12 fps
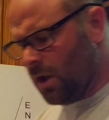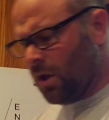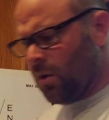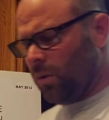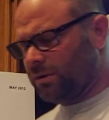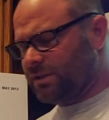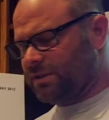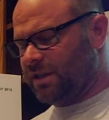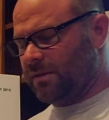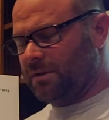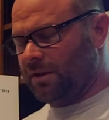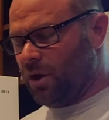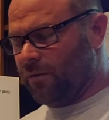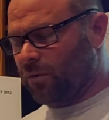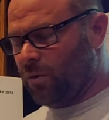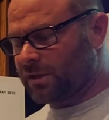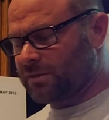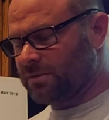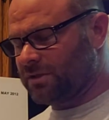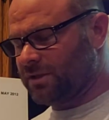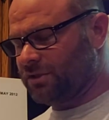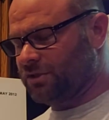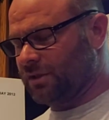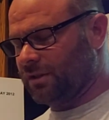Once the team in the overwatch
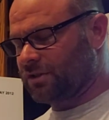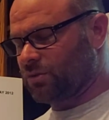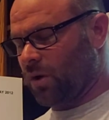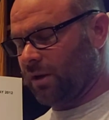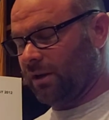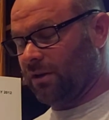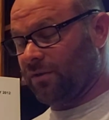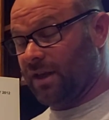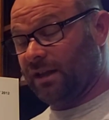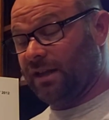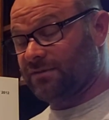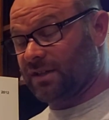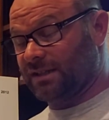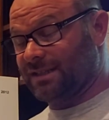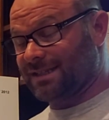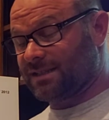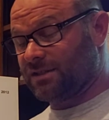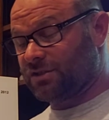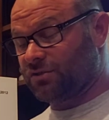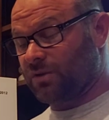position, the squad leader then gives a distance,